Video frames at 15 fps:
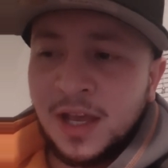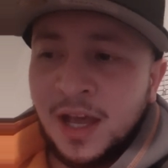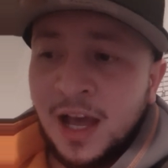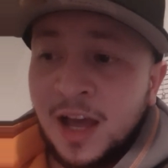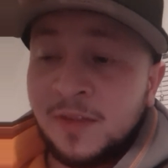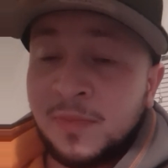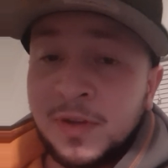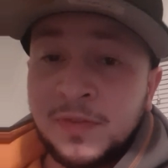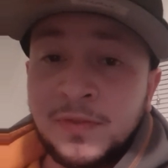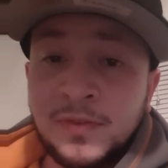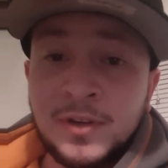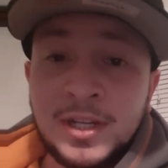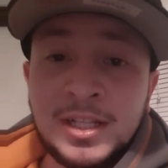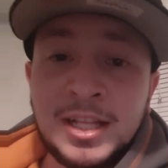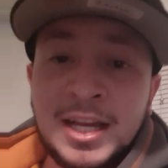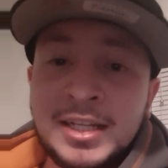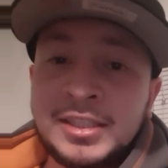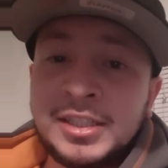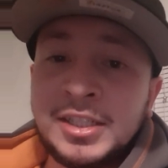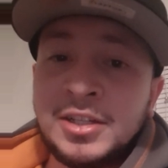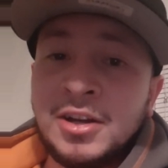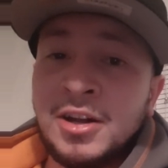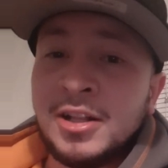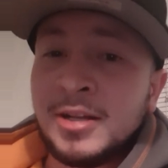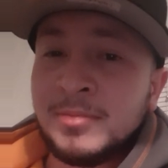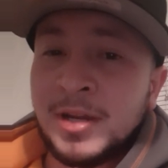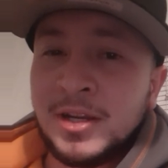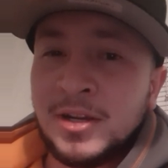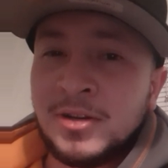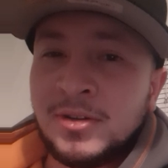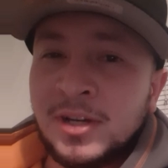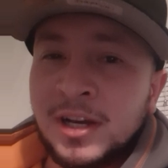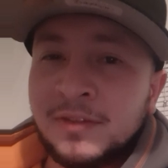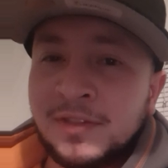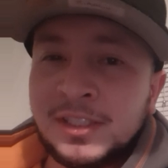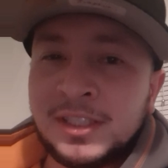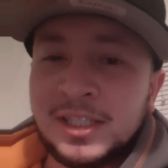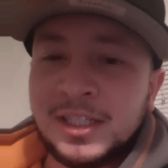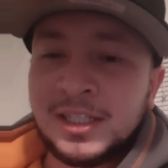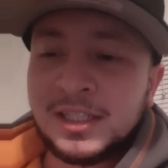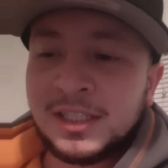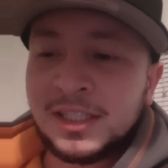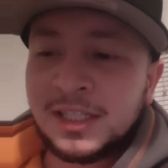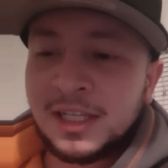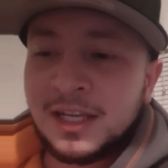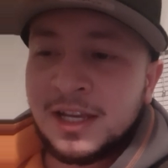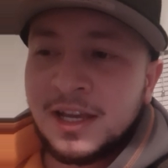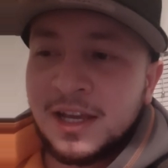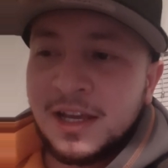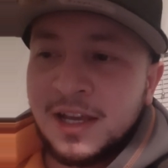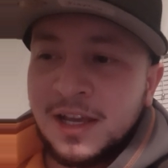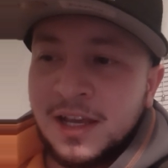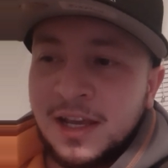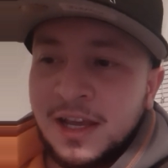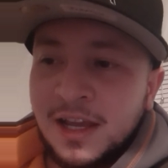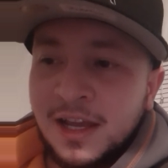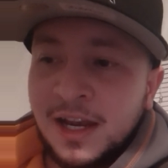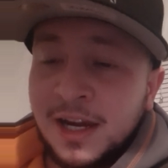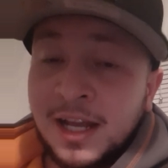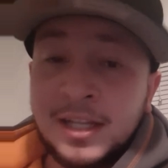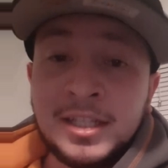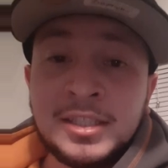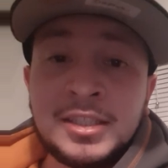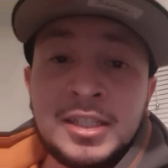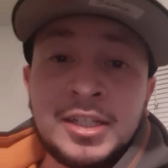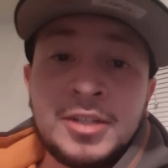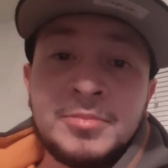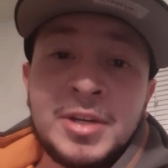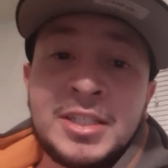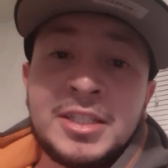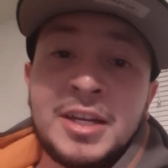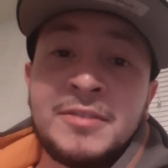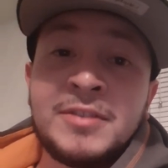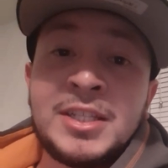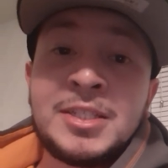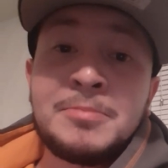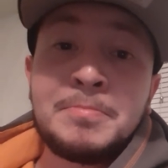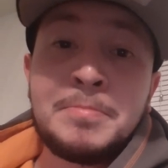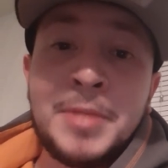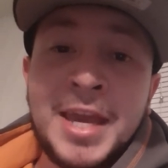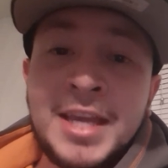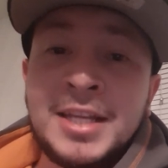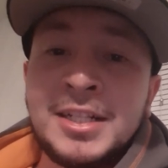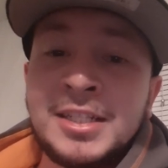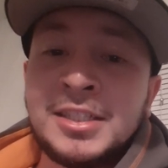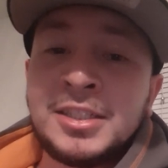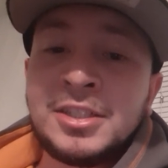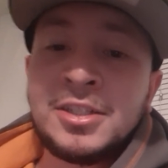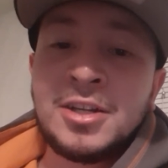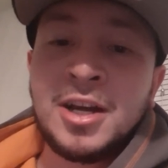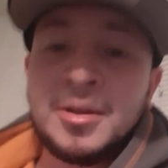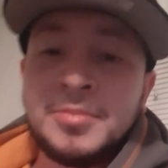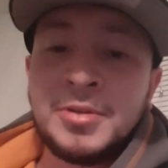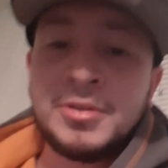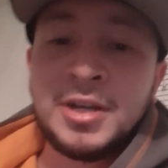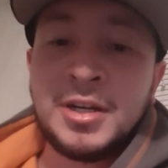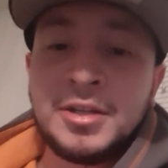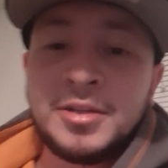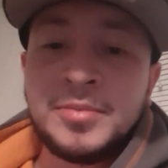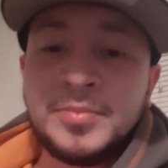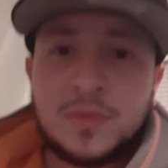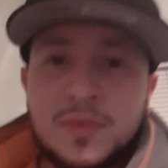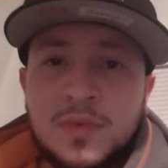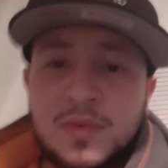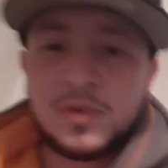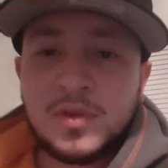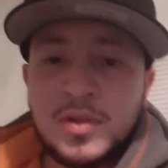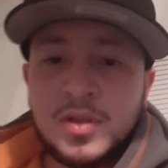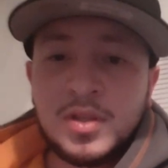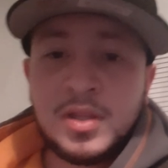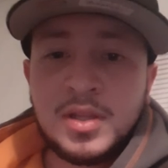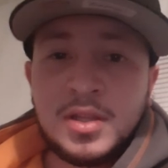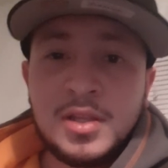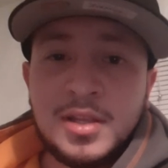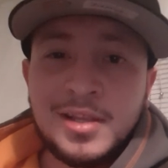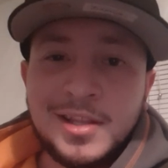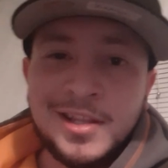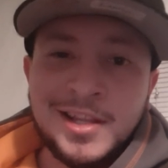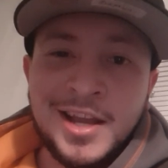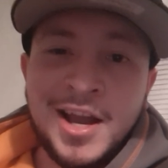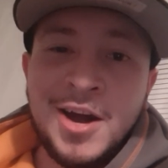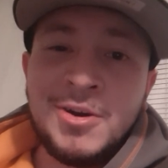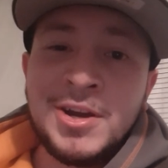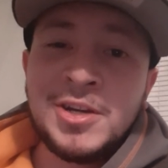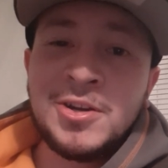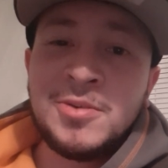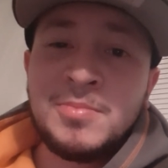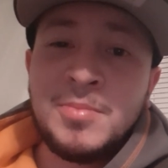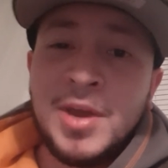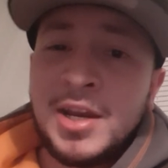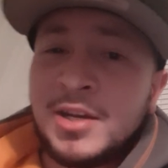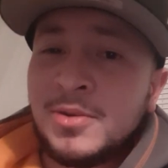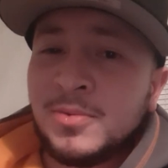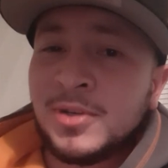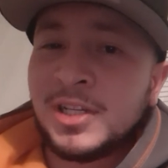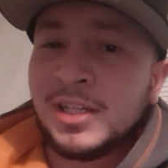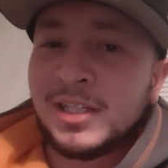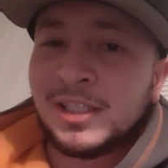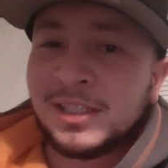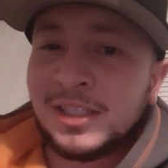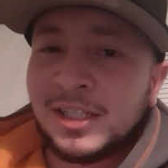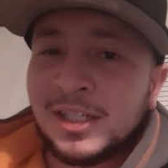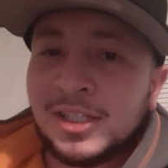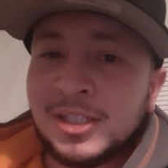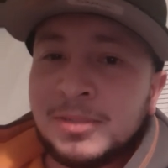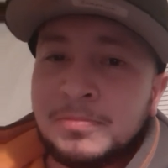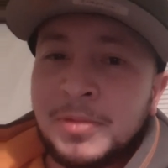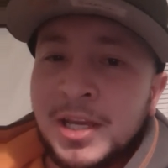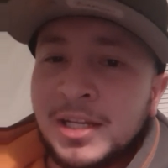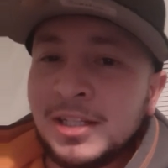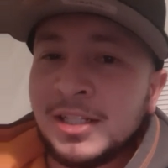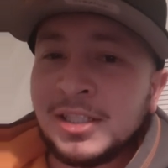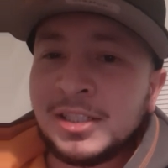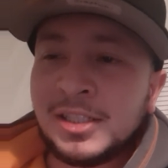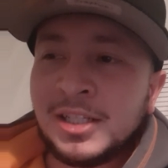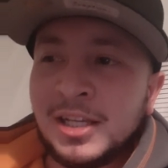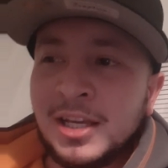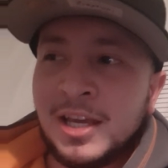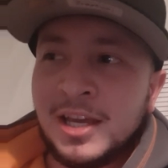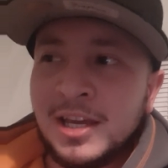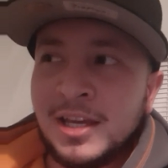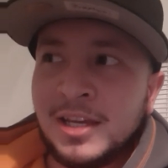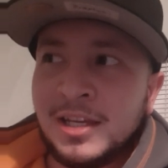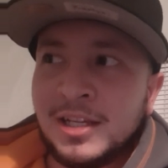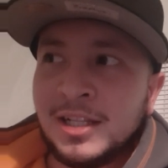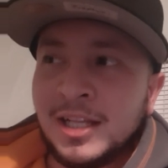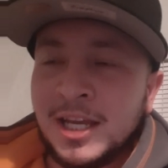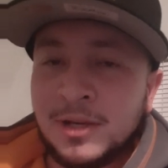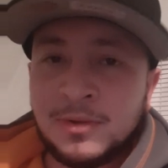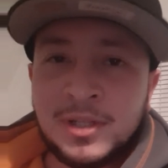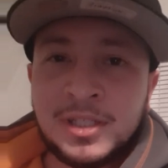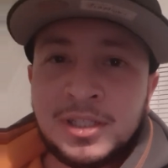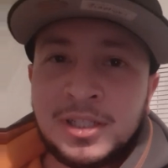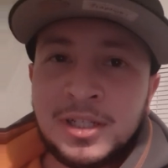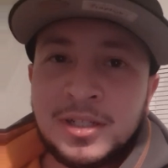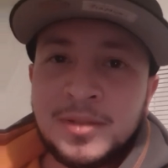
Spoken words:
I've been freelancing all on my own ever since, and I consider myself a Spanglish copywriter. Now, I know many wouldn't consider Spanglish a language,